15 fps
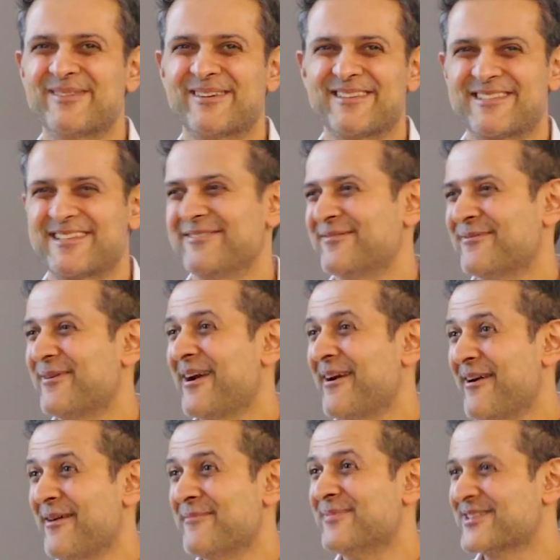Because given where
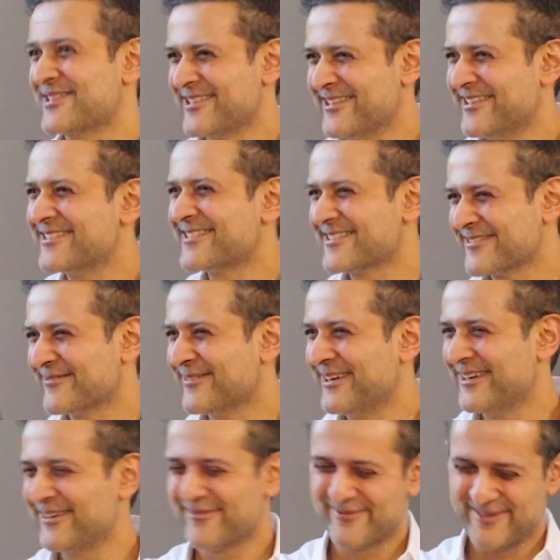our ambition is,
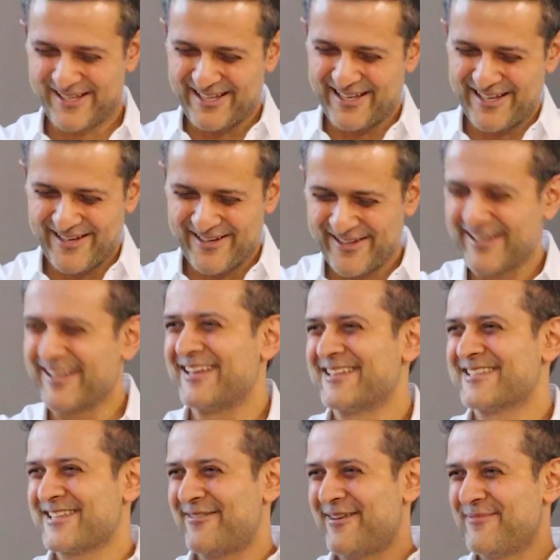we're here
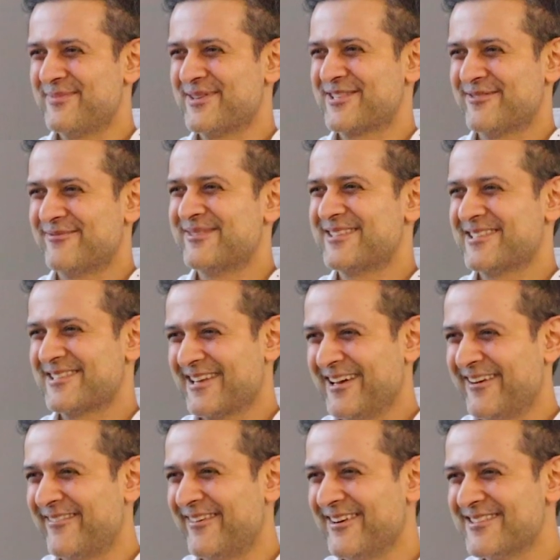against our ambition, which is
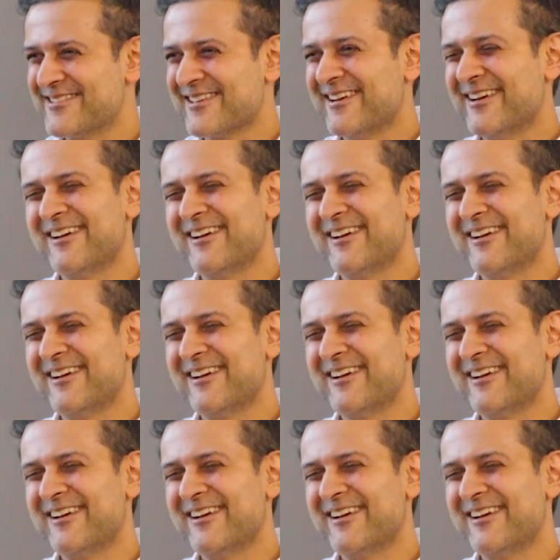here, right?